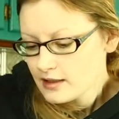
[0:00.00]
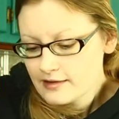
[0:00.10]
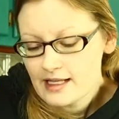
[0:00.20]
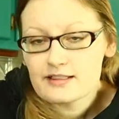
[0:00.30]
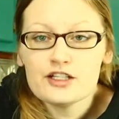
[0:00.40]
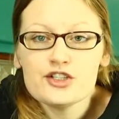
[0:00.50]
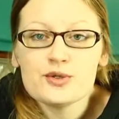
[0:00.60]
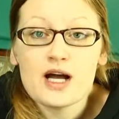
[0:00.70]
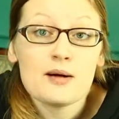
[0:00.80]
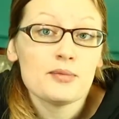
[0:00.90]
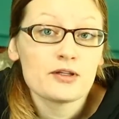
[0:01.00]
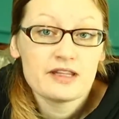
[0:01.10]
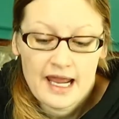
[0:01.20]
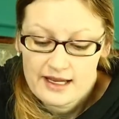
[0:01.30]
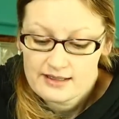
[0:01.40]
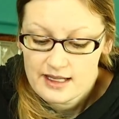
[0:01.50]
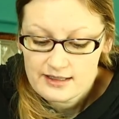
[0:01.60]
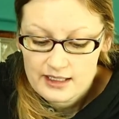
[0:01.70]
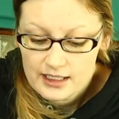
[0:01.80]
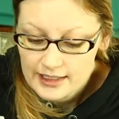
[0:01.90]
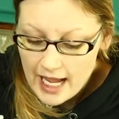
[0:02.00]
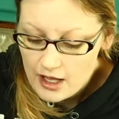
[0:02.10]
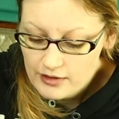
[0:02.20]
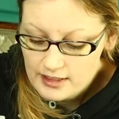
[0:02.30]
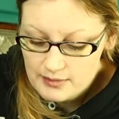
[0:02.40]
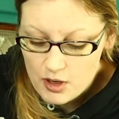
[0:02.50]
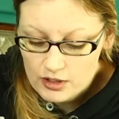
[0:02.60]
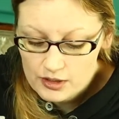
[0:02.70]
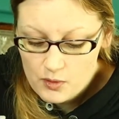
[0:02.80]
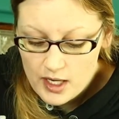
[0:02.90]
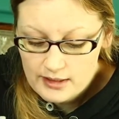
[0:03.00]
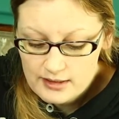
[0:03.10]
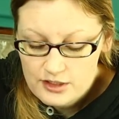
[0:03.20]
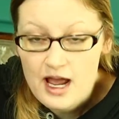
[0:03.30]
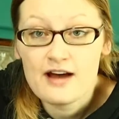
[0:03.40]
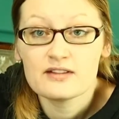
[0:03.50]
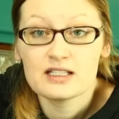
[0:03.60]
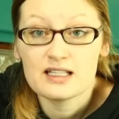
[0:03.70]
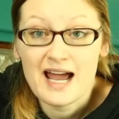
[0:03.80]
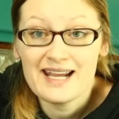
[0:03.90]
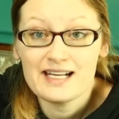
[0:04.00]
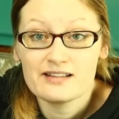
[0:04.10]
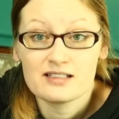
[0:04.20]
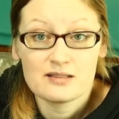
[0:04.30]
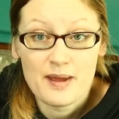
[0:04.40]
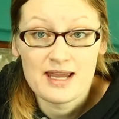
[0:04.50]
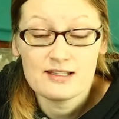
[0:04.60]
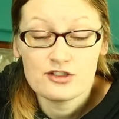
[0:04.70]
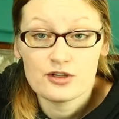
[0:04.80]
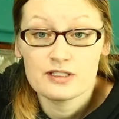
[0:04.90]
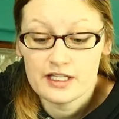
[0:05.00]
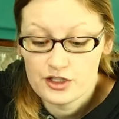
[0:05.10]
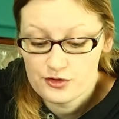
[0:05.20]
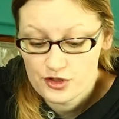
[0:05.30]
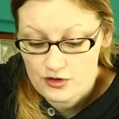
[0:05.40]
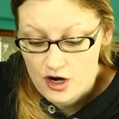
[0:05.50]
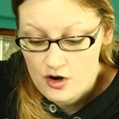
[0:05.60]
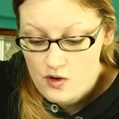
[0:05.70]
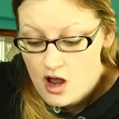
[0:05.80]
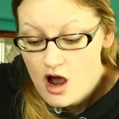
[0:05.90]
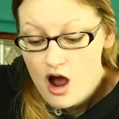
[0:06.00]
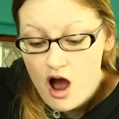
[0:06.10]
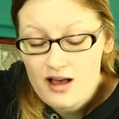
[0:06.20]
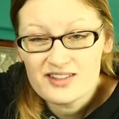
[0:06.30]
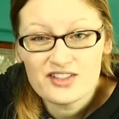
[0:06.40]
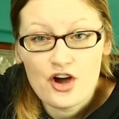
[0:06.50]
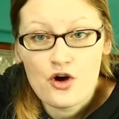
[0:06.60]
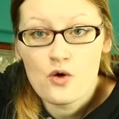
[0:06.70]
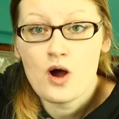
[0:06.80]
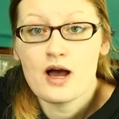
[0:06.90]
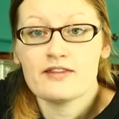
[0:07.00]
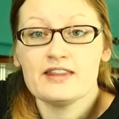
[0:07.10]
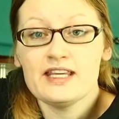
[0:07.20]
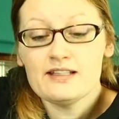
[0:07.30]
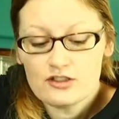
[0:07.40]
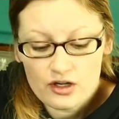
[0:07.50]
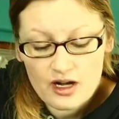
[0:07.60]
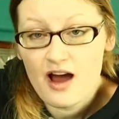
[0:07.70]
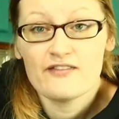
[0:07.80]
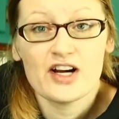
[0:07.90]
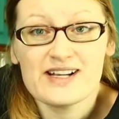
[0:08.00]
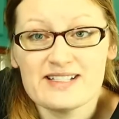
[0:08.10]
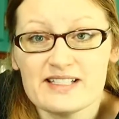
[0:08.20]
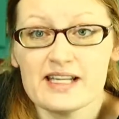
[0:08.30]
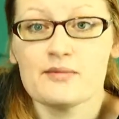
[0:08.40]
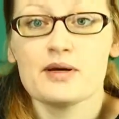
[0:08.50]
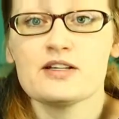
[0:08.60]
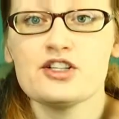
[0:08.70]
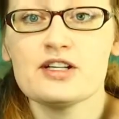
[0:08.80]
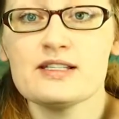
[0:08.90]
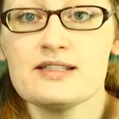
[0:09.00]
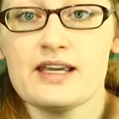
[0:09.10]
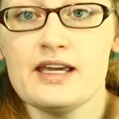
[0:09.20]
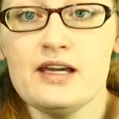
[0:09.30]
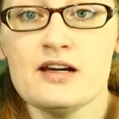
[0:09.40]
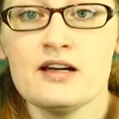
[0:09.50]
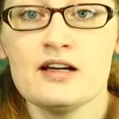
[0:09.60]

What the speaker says: That's gonna do a couple things. That's gonna allow the smaller ones to have the light and the space to continue to grow. Also, these are not very deep. As you can see,